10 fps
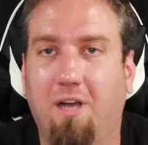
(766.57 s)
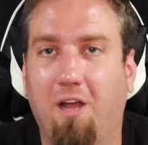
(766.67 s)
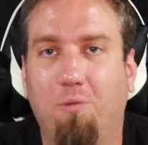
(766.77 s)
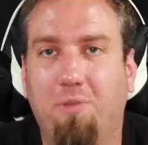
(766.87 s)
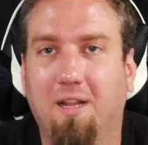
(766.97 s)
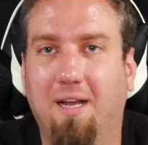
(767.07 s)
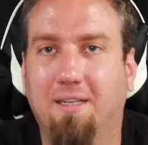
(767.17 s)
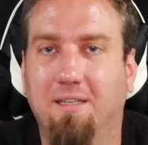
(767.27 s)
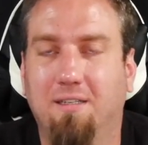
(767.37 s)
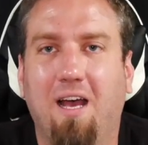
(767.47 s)
I hope you
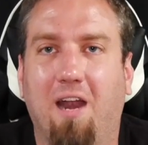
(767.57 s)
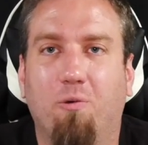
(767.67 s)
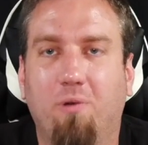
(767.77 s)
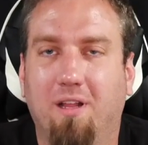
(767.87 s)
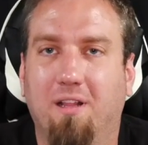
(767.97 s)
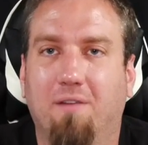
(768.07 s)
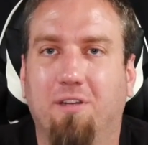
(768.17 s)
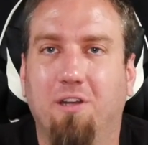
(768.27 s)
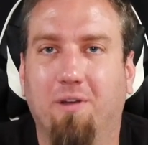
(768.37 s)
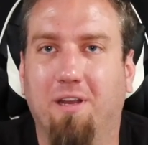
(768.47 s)
liked it. And I'd really love to
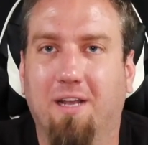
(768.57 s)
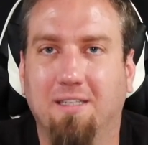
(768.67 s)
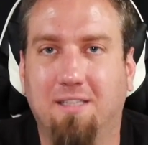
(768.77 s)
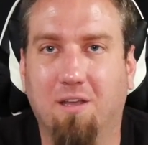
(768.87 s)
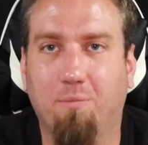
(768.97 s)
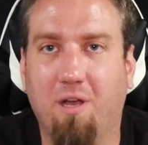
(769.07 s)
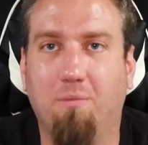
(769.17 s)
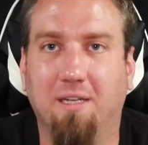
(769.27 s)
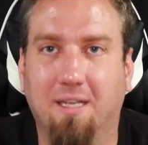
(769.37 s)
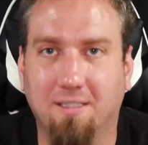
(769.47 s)
know what you guys think about
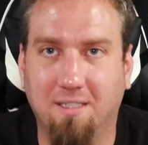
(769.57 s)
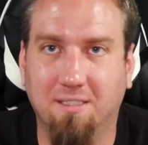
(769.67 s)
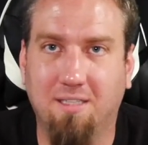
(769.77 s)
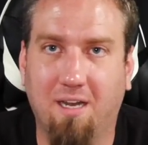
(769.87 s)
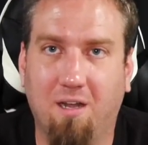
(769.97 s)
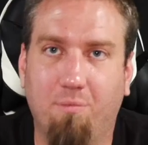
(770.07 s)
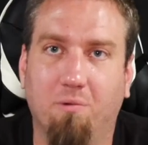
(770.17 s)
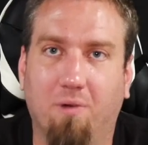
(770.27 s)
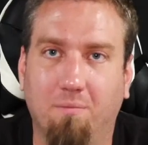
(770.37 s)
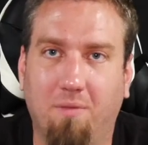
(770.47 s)
my testing setup
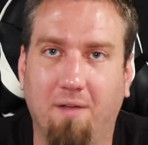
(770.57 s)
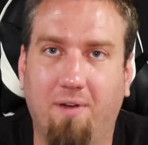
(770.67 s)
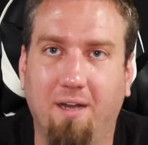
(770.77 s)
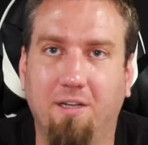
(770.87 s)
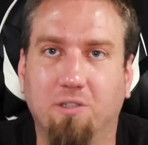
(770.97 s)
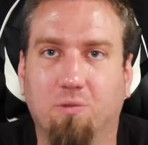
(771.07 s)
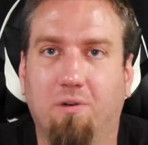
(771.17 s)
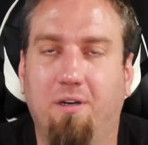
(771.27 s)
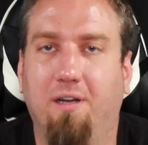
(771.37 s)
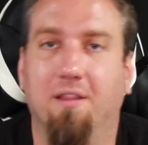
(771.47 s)
and what my findings
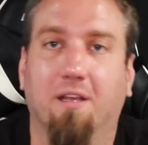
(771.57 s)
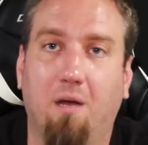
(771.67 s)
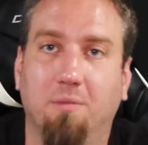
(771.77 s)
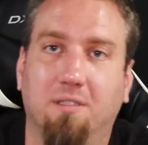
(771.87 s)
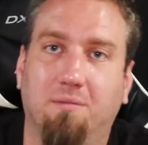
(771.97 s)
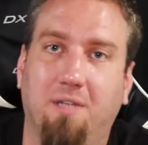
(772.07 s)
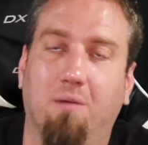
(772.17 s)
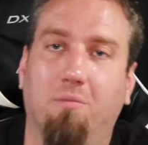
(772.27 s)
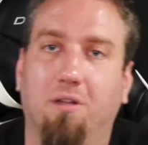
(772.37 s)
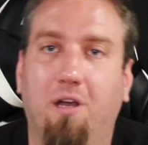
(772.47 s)
were in the comments
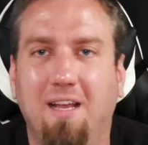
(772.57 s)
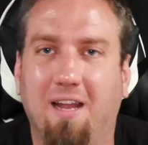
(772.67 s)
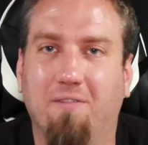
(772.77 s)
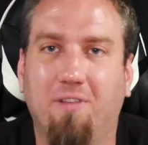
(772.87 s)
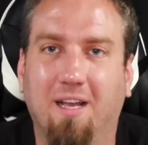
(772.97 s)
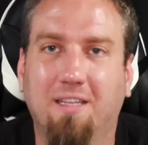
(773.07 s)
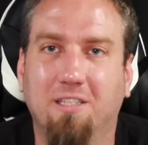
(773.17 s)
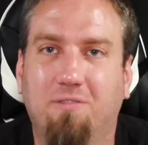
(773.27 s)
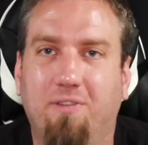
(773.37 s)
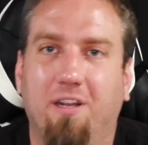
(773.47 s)
down below. And if you liked
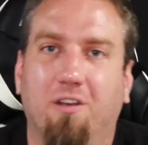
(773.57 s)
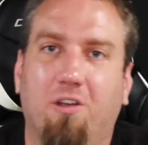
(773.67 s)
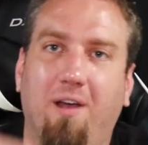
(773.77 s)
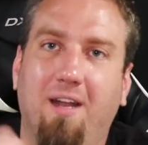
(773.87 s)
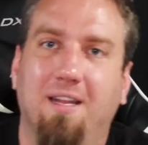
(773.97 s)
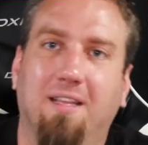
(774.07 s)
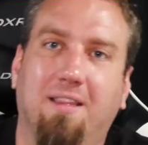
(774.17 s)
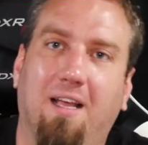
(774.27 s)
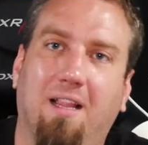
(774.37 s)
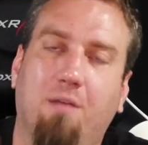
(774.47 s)
this video, go ahead and hit
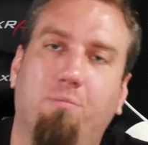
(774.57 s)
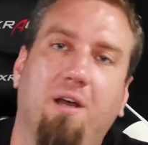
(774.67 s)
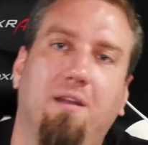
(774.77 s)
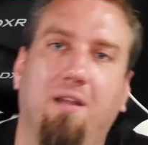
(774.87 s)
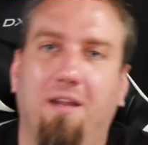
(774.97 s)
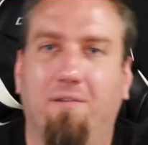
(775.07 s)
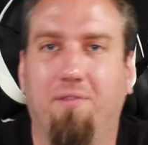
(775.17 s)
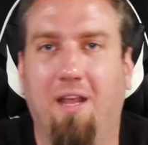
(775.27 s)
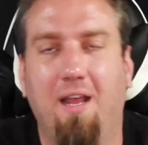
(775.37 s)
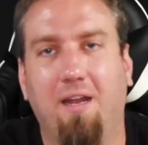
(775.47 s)
that like button. And if
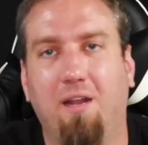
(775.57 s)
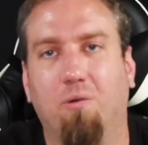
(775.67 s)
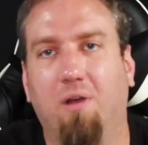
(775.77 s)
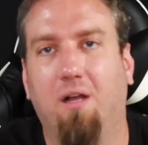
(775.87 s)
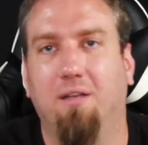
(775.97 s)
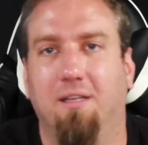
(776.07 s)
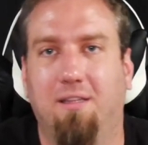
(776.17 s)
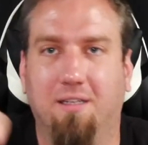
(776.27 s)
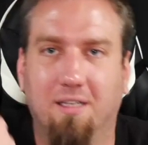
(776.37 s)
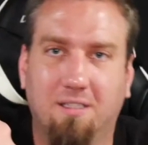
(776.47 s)
you hated it, well, hit
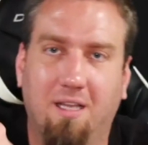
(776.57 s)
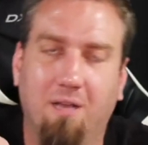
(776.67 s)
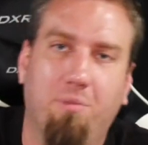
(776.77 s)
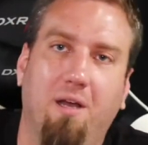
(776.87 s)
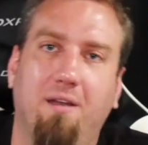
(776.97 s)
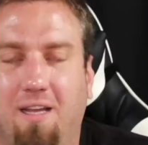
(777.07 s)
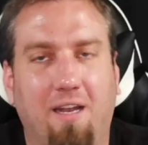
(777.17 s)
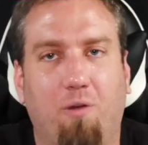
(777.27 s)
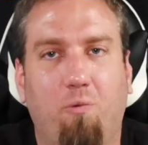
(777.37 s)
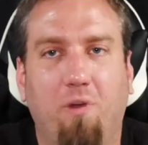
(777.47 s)
the dislike button.
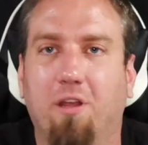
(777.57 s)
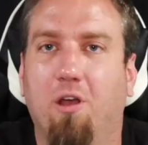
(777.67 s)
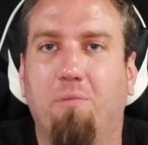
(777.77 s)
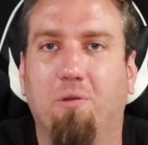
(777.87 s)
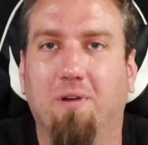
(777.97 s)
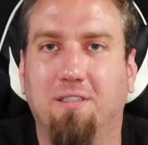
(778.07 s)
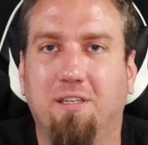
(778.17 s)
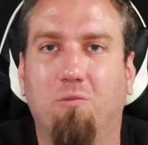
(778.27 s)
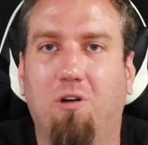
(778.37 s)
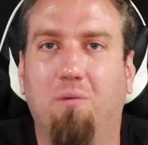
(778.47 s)
And I really hope you wanna
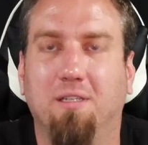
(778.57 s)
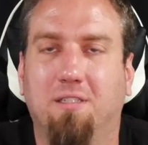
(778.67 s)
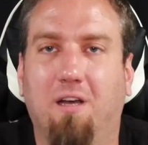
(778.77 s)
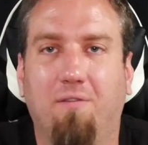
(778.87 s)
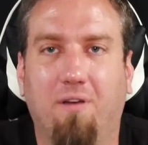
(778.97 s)
see more of my stuff.